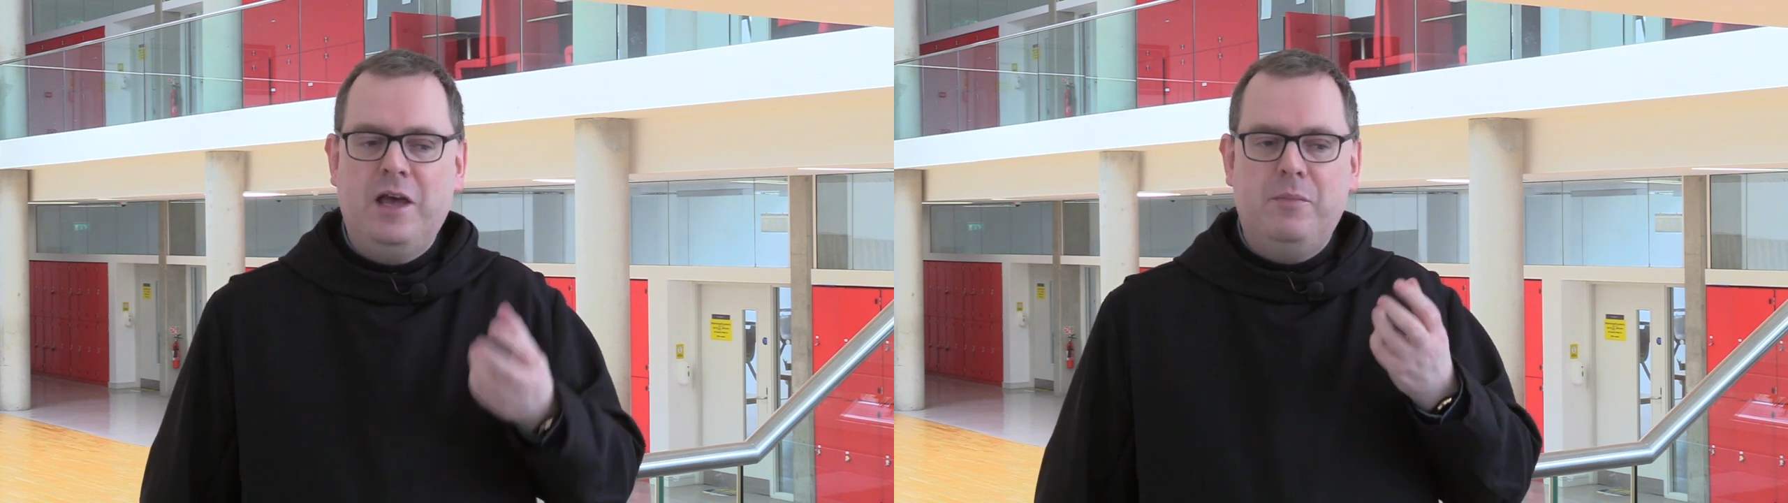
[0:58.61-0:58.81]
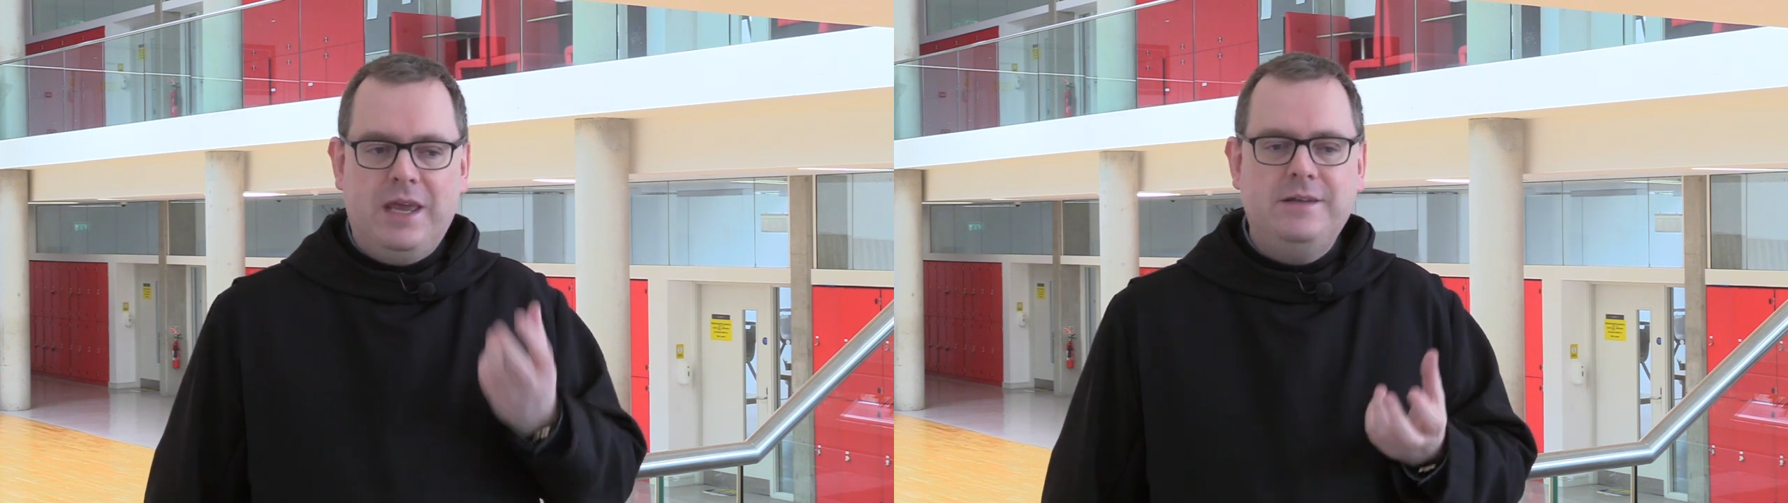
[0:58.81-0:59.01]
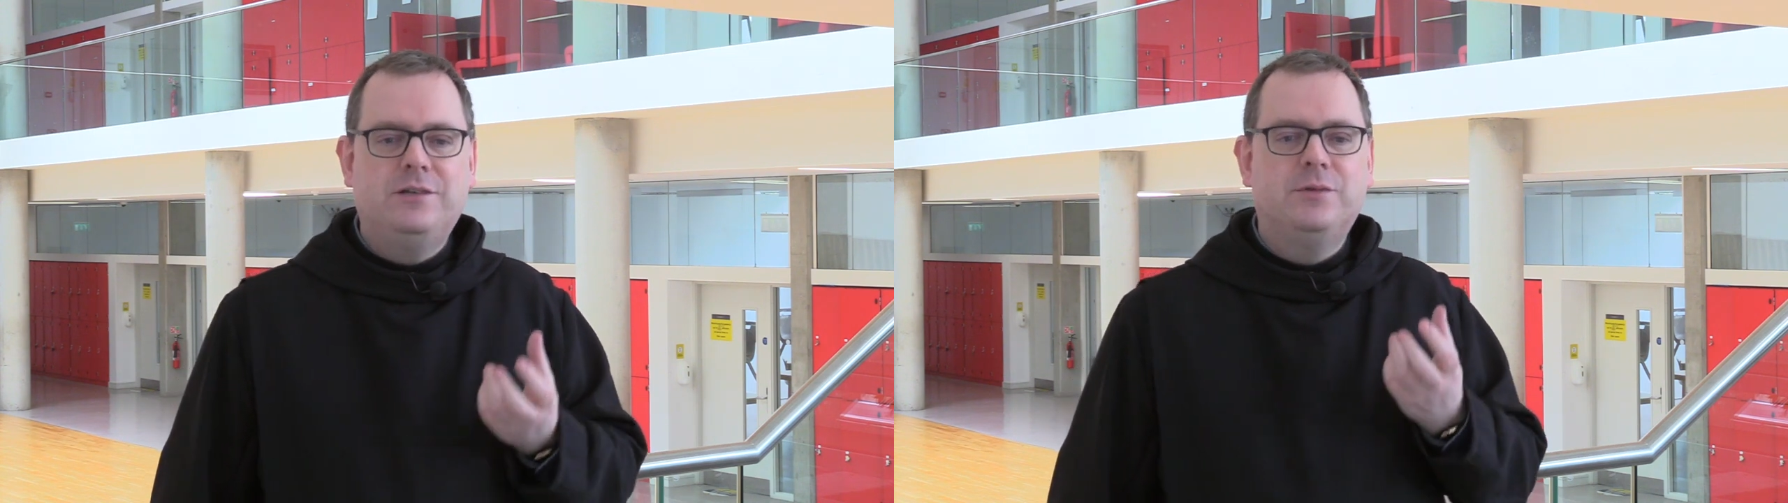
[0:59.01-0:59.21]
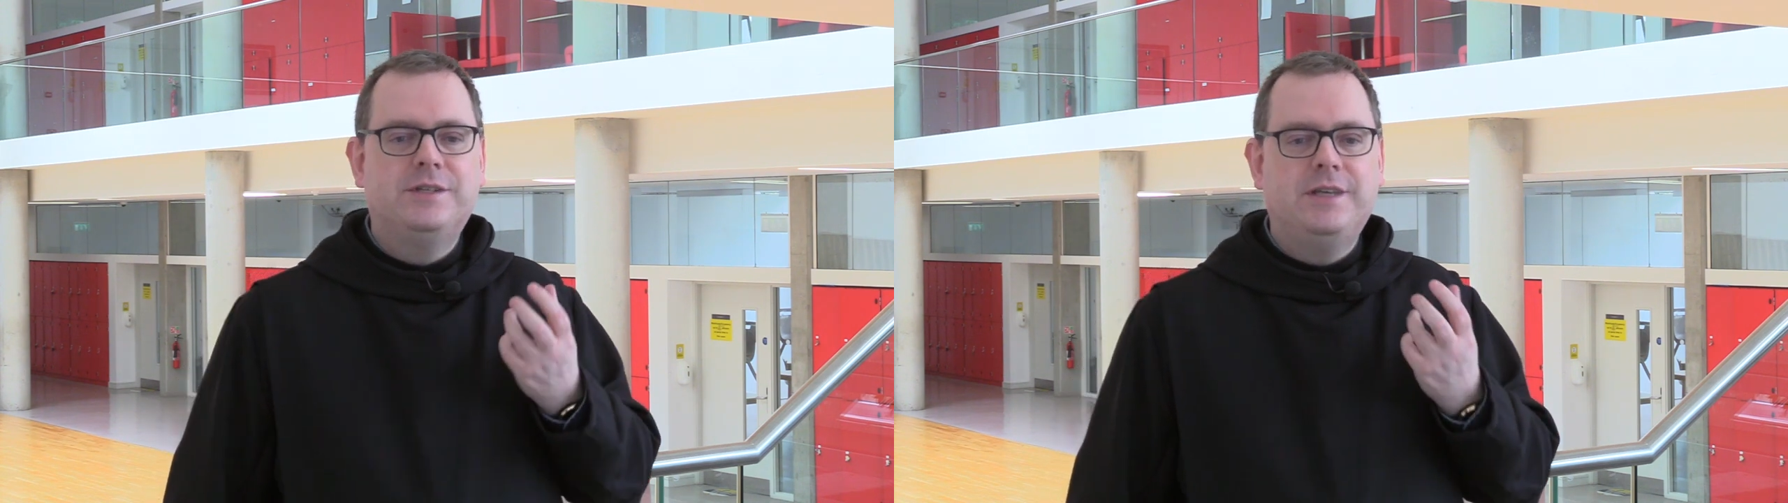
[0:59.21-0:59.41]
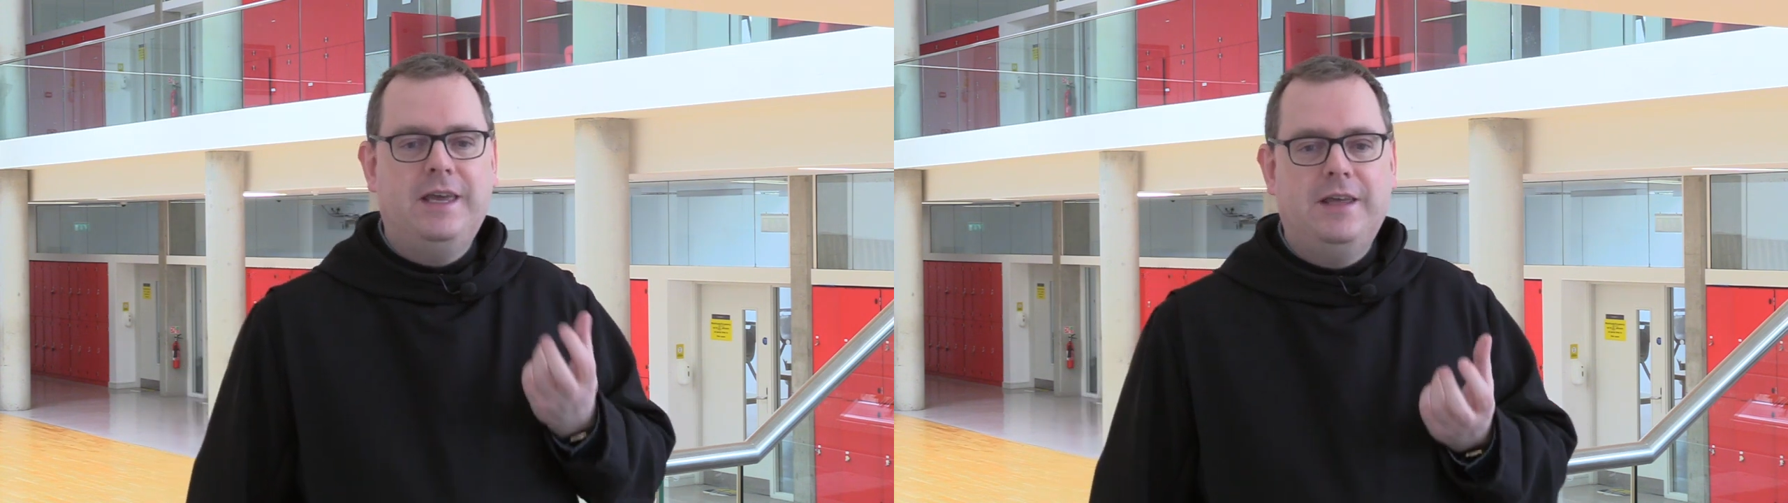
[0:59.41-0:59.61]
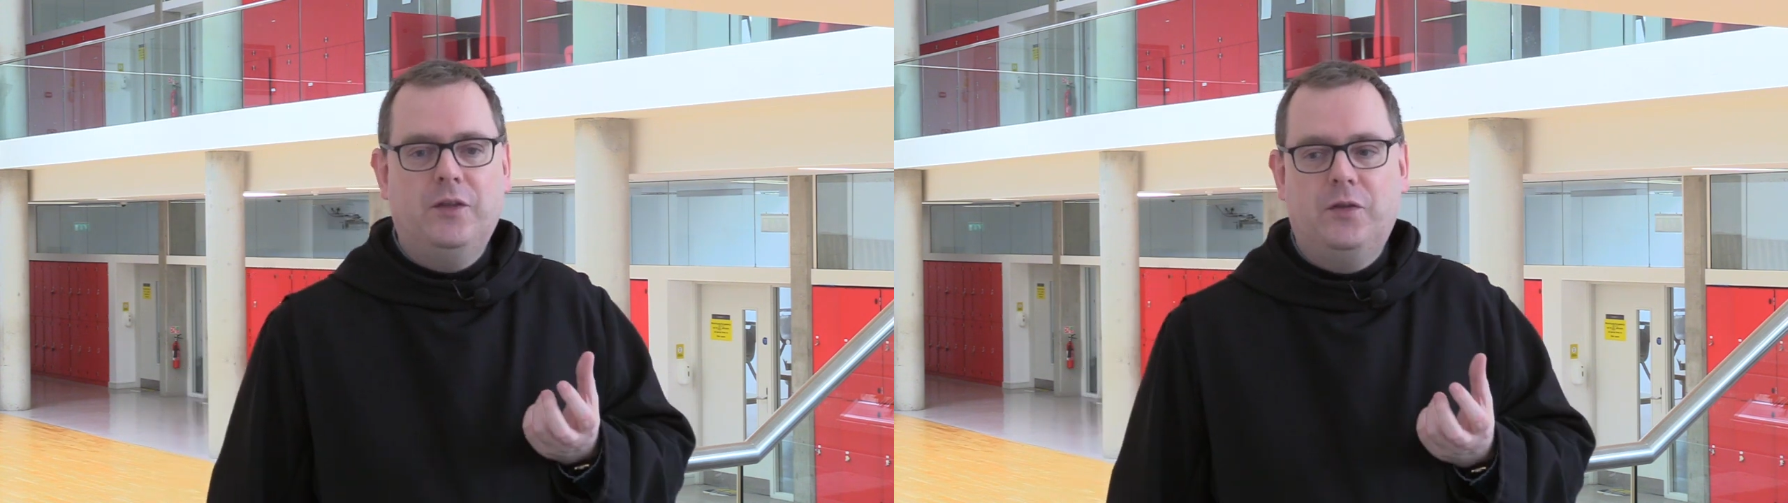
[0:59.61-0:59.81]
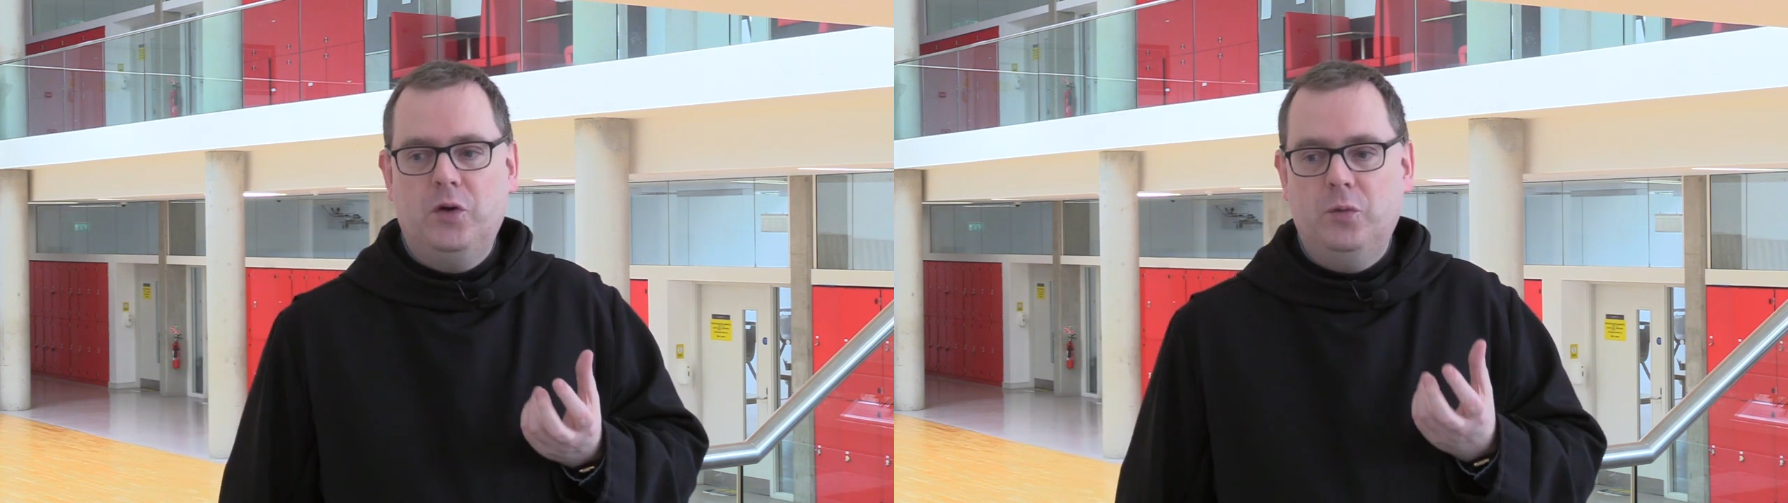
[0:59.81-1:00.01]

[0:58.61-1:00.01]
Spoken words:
Benedict was saying that there